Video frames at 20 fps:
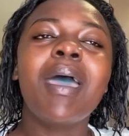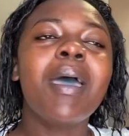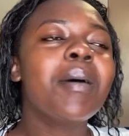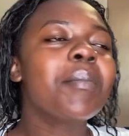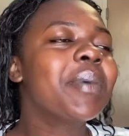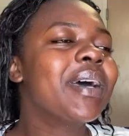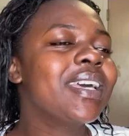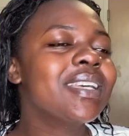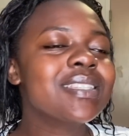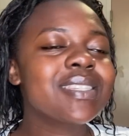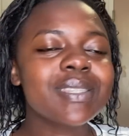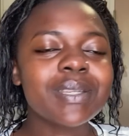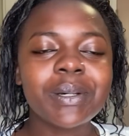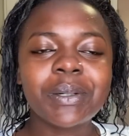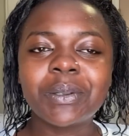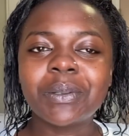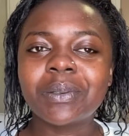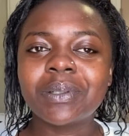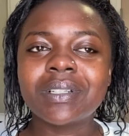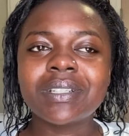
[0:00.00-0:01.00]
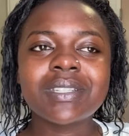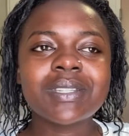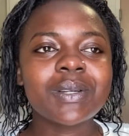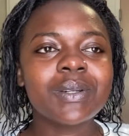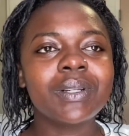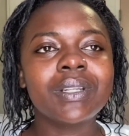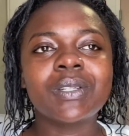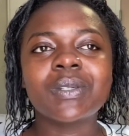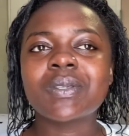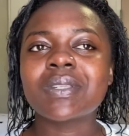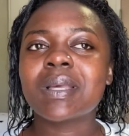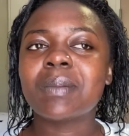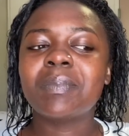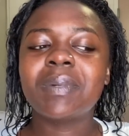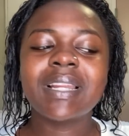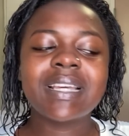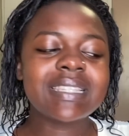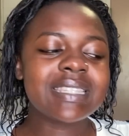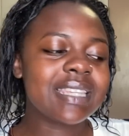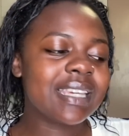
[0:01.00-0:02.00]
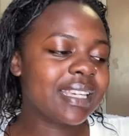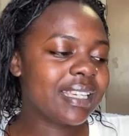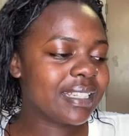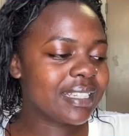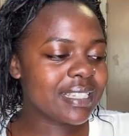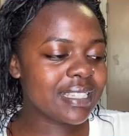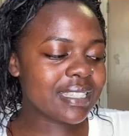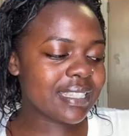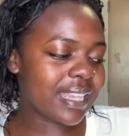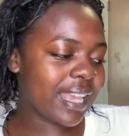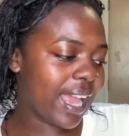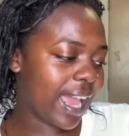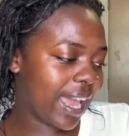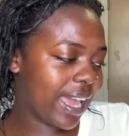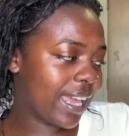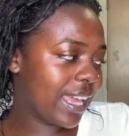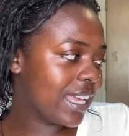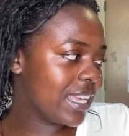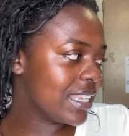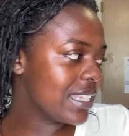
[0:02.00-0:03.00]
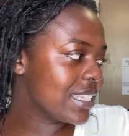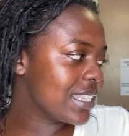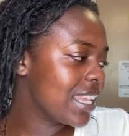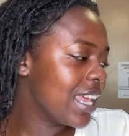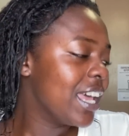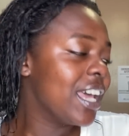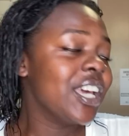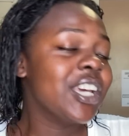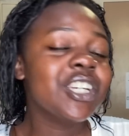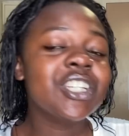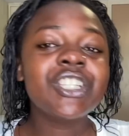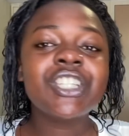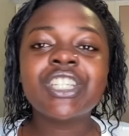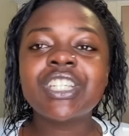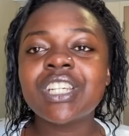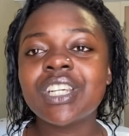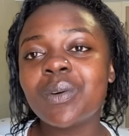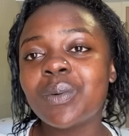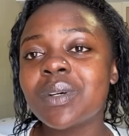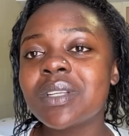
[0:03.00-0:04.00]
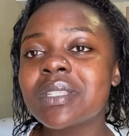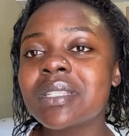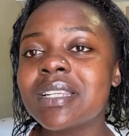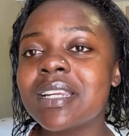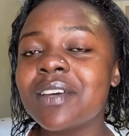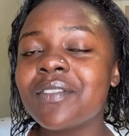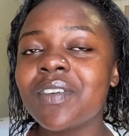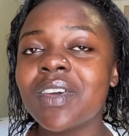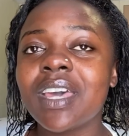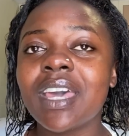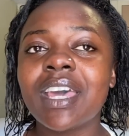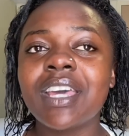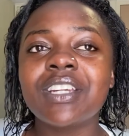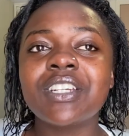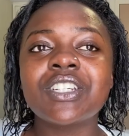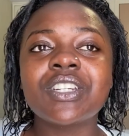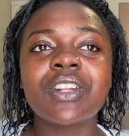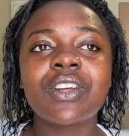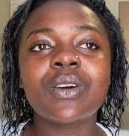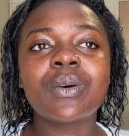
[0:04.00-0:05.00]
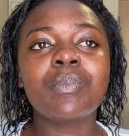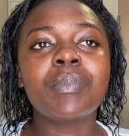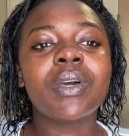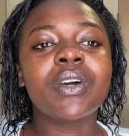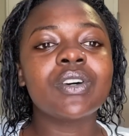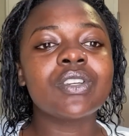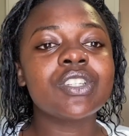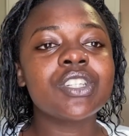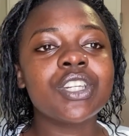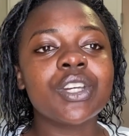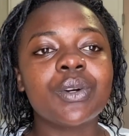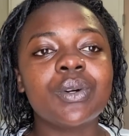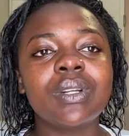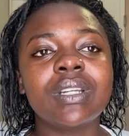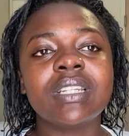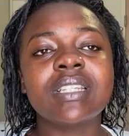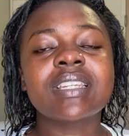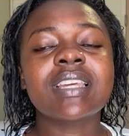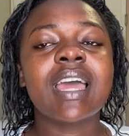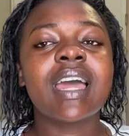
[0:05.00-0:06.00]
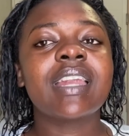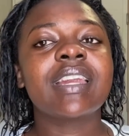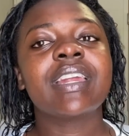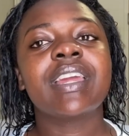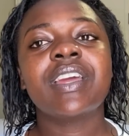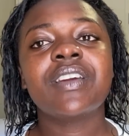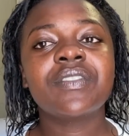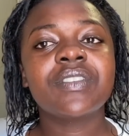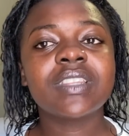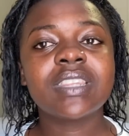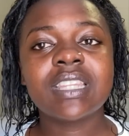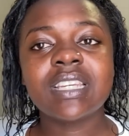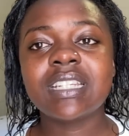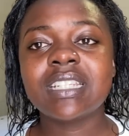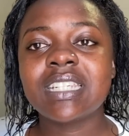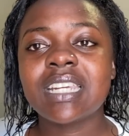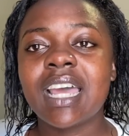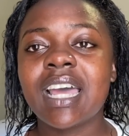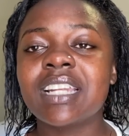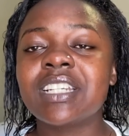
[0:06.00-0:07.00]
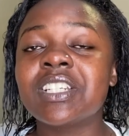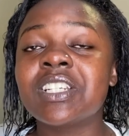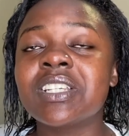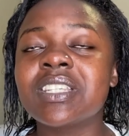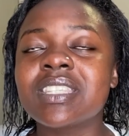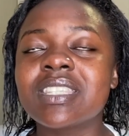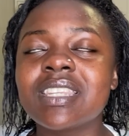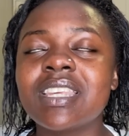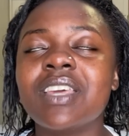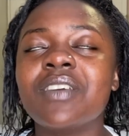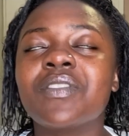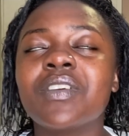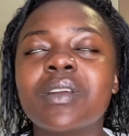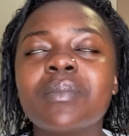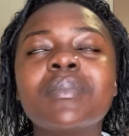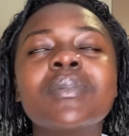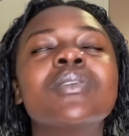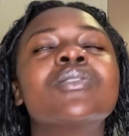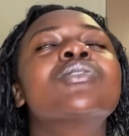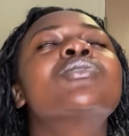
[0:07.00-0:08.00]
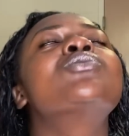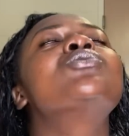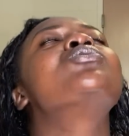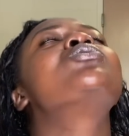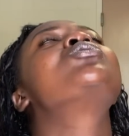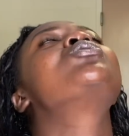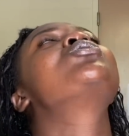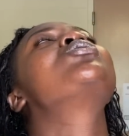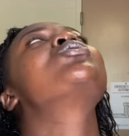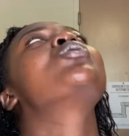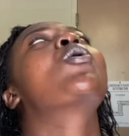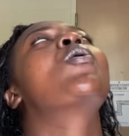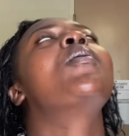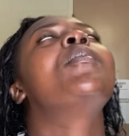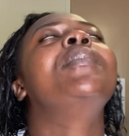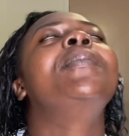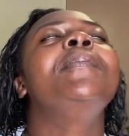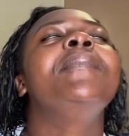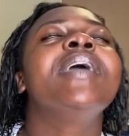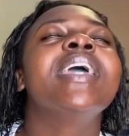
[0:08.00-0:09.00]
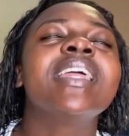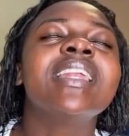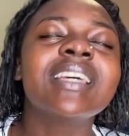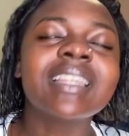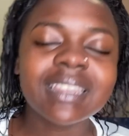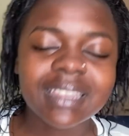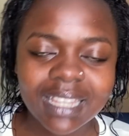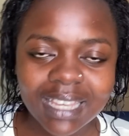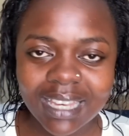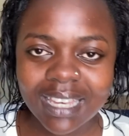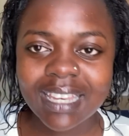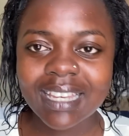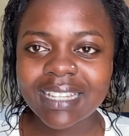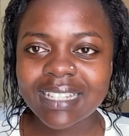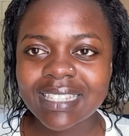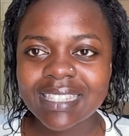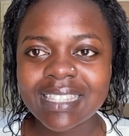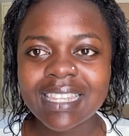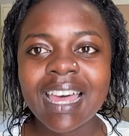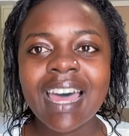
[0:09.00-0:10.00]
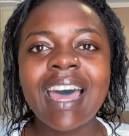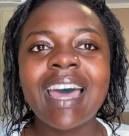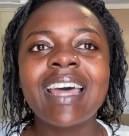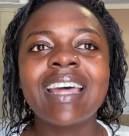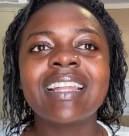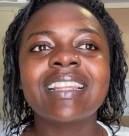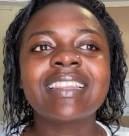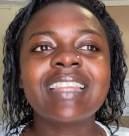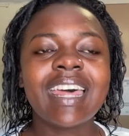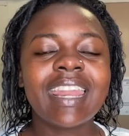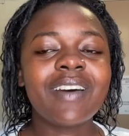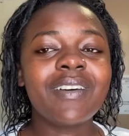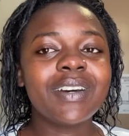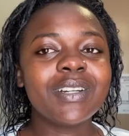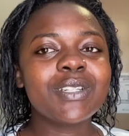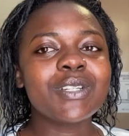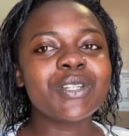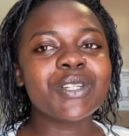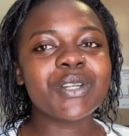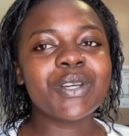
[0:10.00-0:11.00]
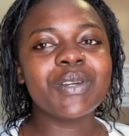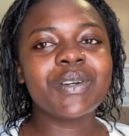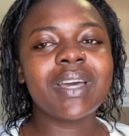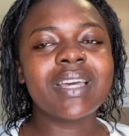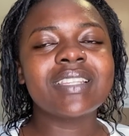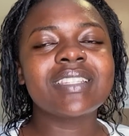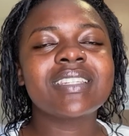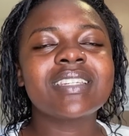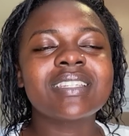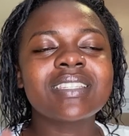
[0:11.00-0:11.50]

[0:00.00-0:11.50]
But it's cool, it's cool. It was a blessing in disguise. She was leaving, and because she couldn't carry everything she had, she's given me so many things that I want to show you guys.